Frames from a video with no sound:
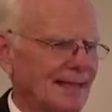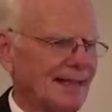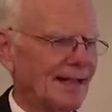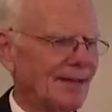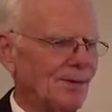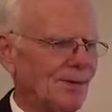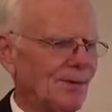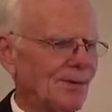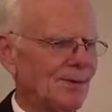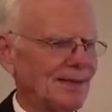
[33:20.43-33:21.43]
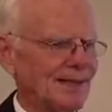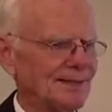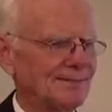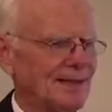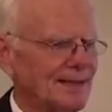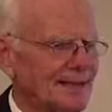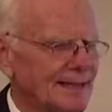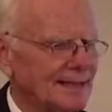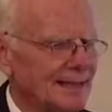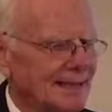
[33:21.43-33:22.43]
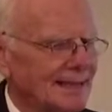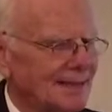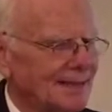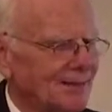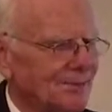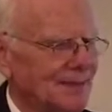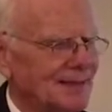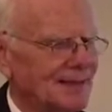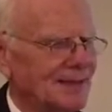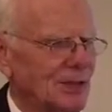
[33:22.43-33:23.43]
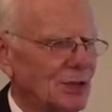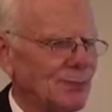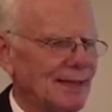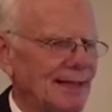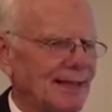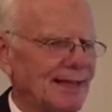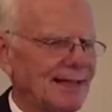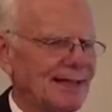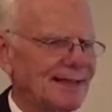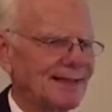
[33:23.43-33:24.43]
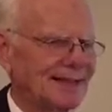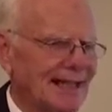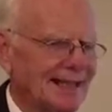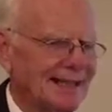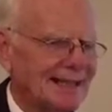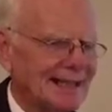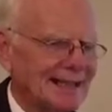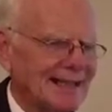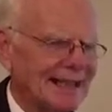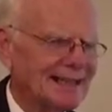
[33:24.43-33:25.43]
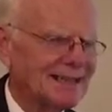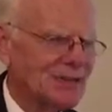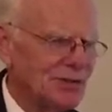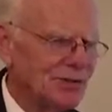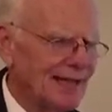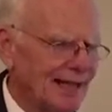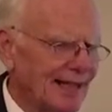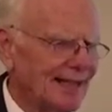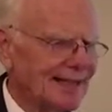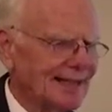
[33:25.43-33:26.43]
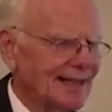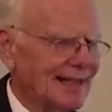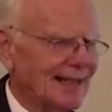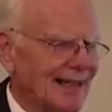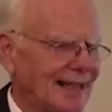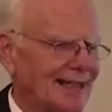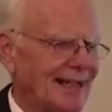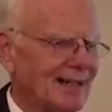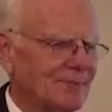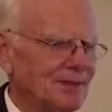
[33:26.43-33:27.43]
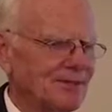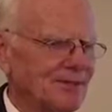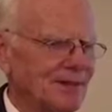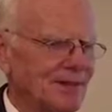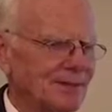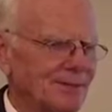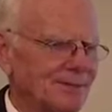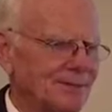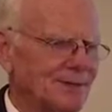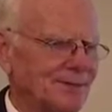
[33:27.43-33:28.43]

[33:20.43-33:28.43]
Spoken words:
The whole of London was illuminated as light as noonday, and the atmosphere was